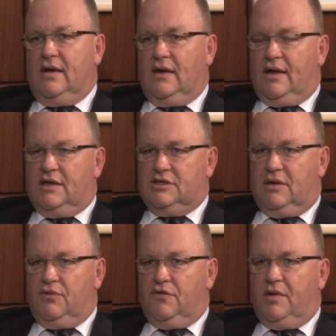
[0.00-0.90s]
a large
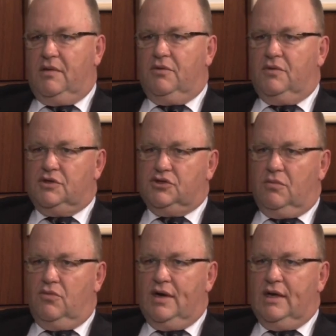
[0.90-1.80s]
number of people with
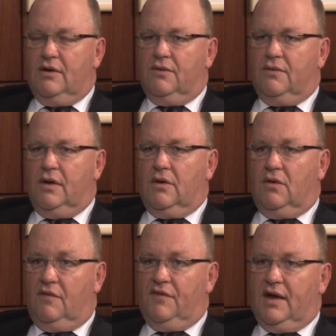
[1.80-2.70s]
job-ready
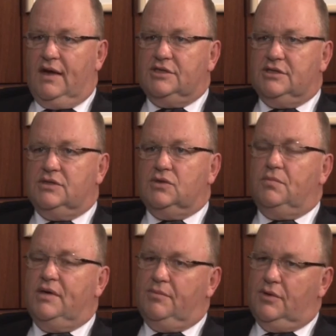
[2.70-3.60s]
qualifications, or
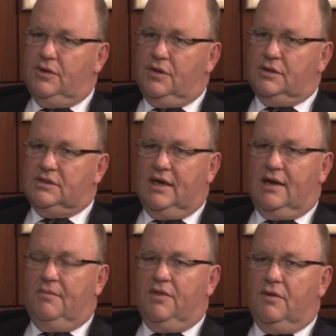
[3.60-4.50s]
people who can
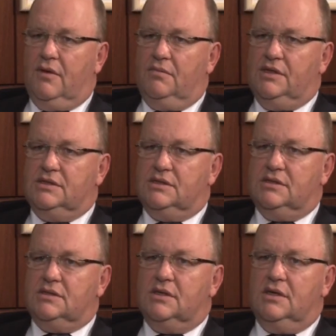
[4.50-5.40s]
start up their own
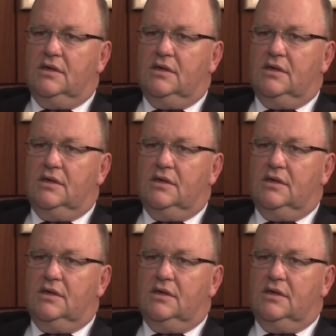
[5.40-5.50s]
businesses.